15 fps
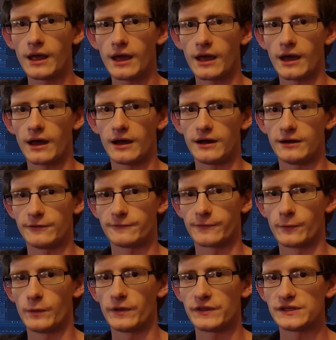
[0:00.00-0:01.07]
for
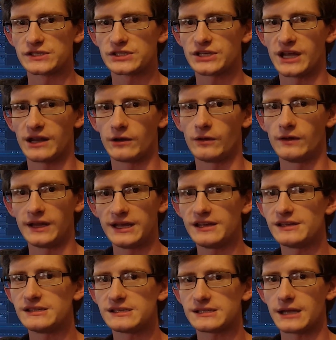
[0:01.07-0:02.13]
what this channel
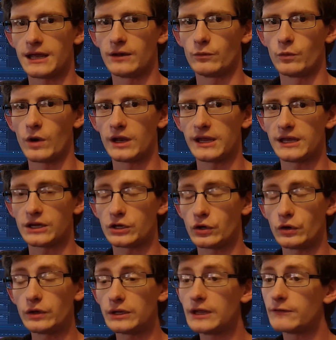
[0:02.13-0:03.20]
is and what it
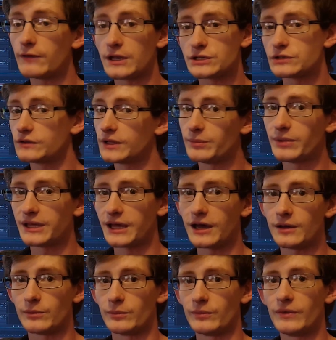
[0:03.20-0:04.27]
could eventually
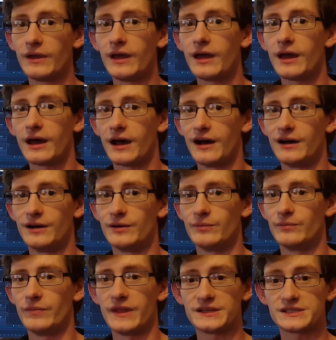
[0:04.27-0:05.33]
become.
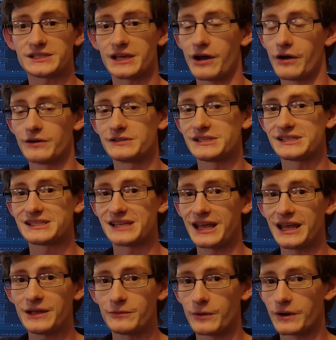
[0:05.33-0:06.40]
It's hard to
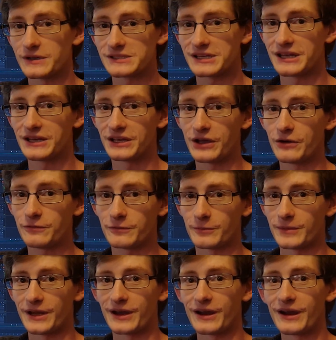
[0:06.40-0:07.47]
say where it's gonna go from
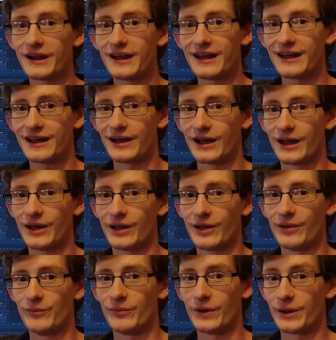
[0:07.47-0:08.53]
here,
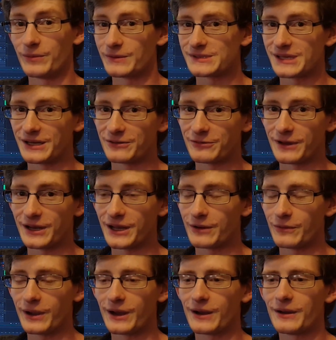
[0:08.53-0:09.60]
but I'm excited to find out
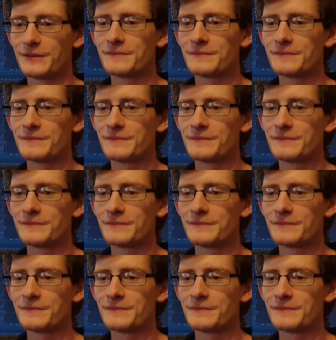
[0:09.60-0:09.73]
where.